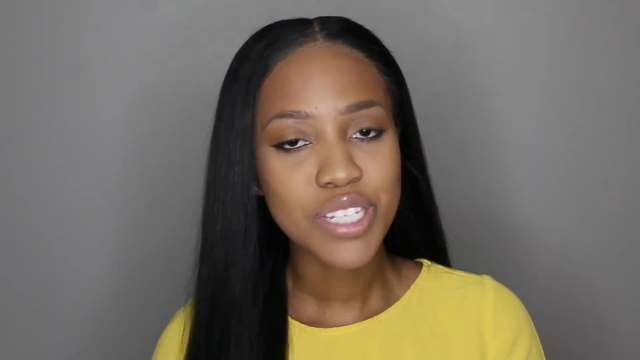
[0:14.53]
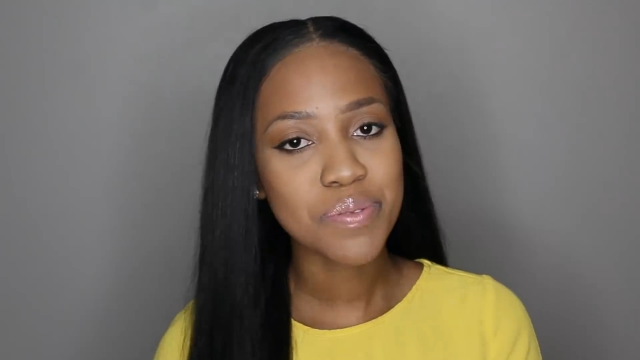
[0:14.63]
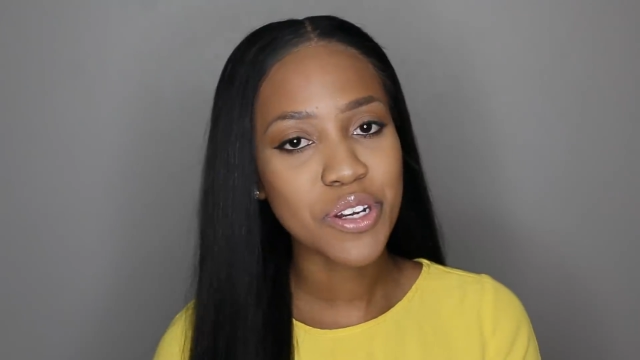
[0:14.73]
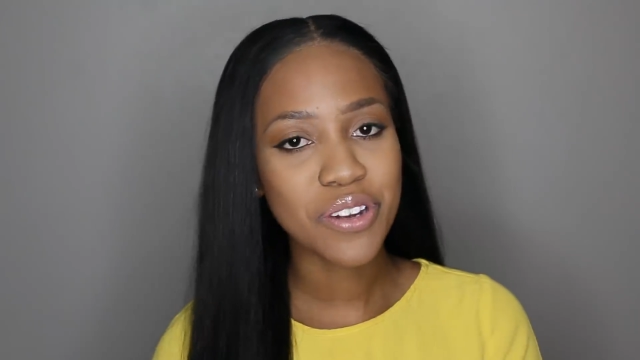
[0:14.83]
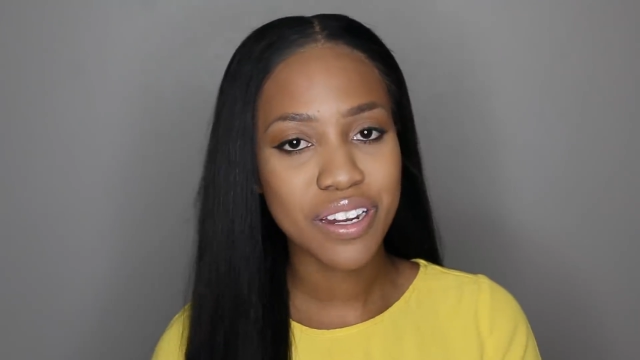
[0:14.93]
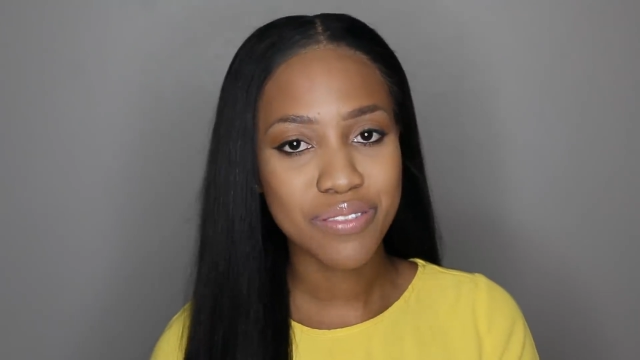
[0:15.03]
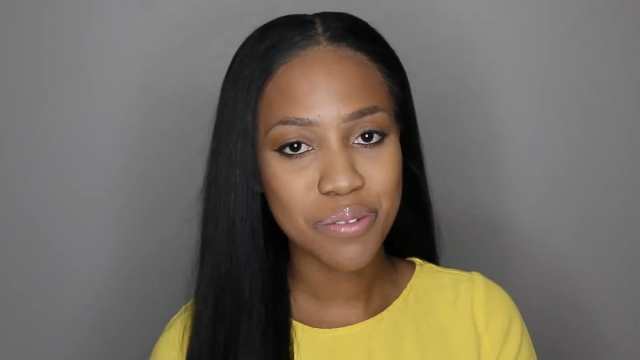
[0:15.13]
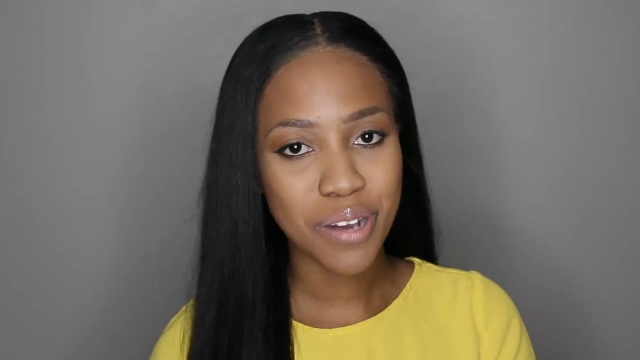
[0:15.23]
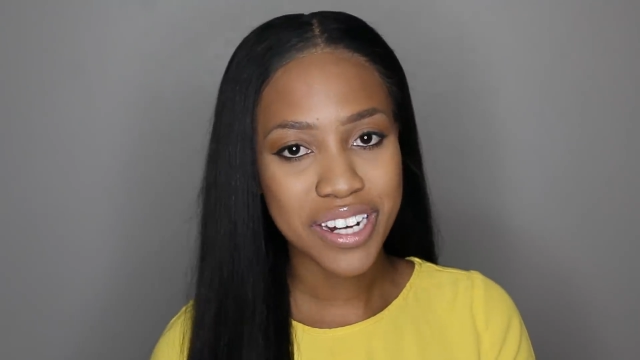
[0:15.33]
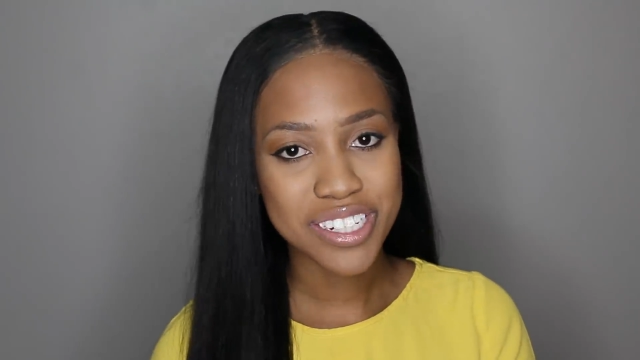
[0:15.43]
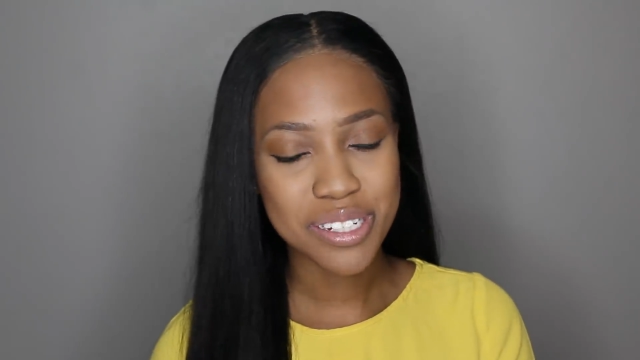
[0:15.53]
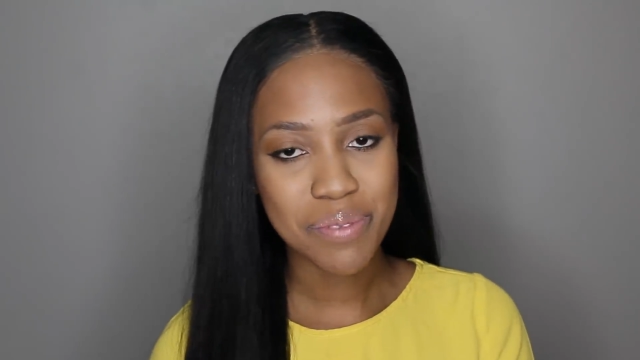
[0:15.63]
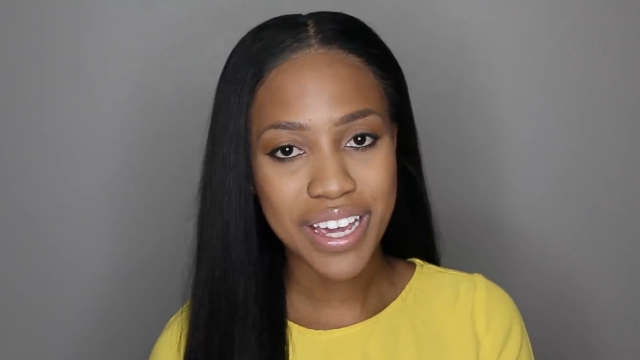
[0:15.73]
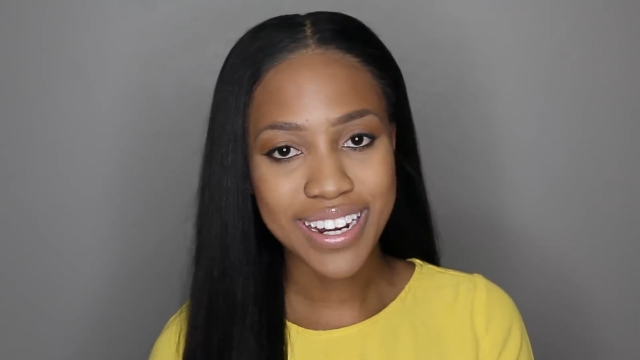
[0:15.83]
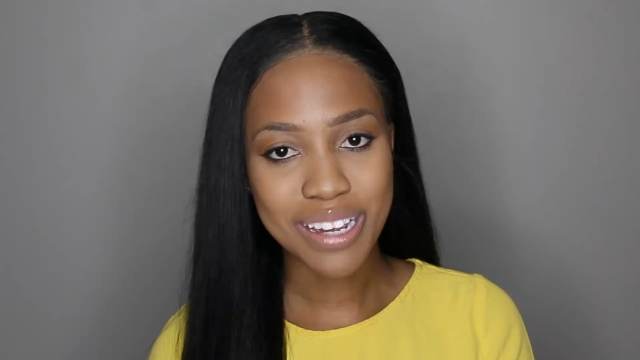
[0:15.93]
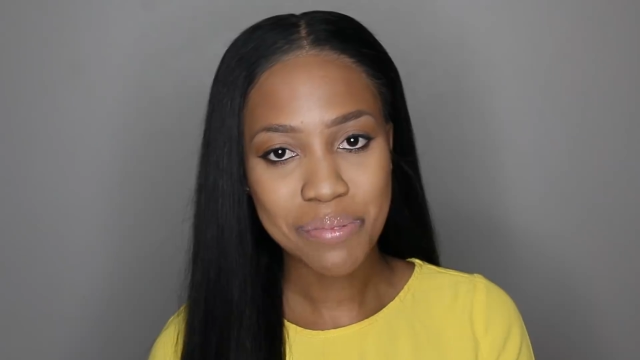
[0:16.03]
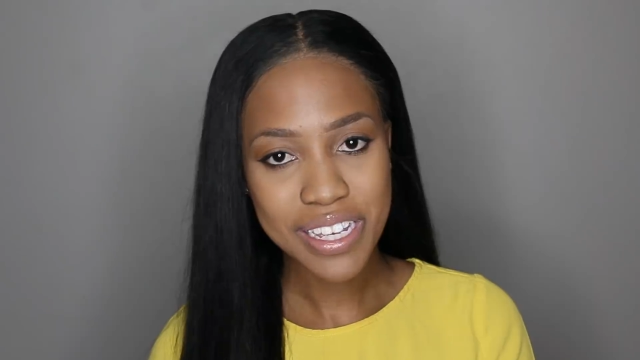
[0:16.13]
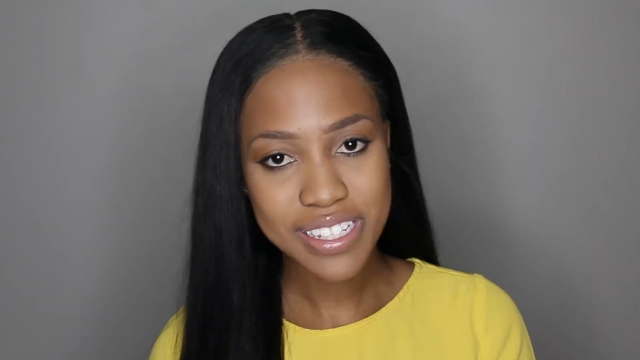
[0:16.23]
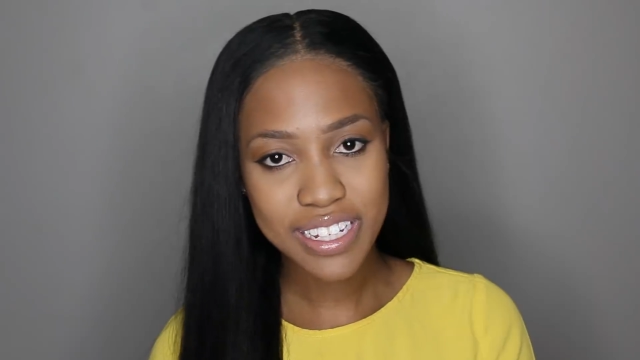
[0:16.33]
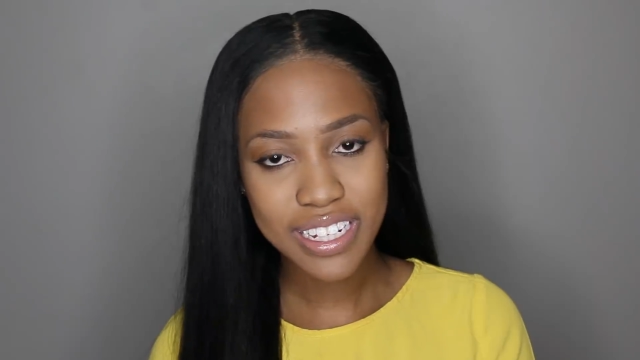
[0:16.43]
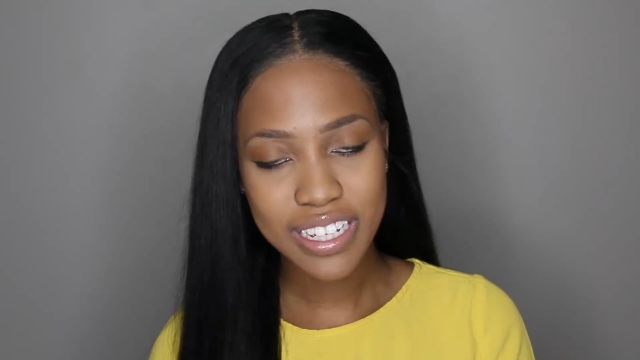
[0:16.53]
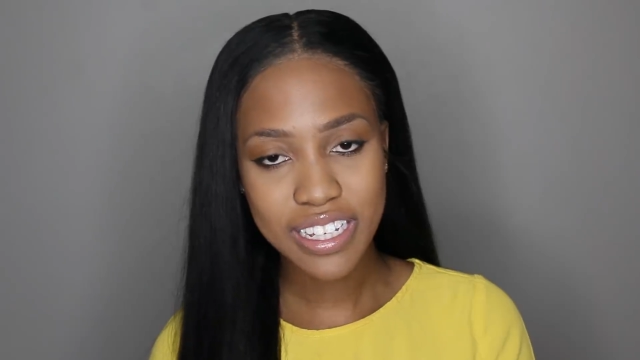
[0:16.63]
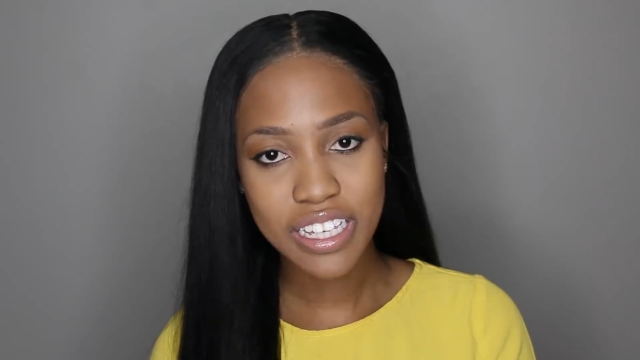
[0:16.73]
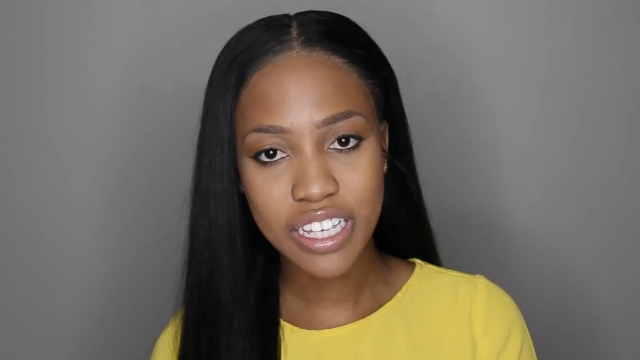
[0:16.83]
It's been a really fun partnership, and I basically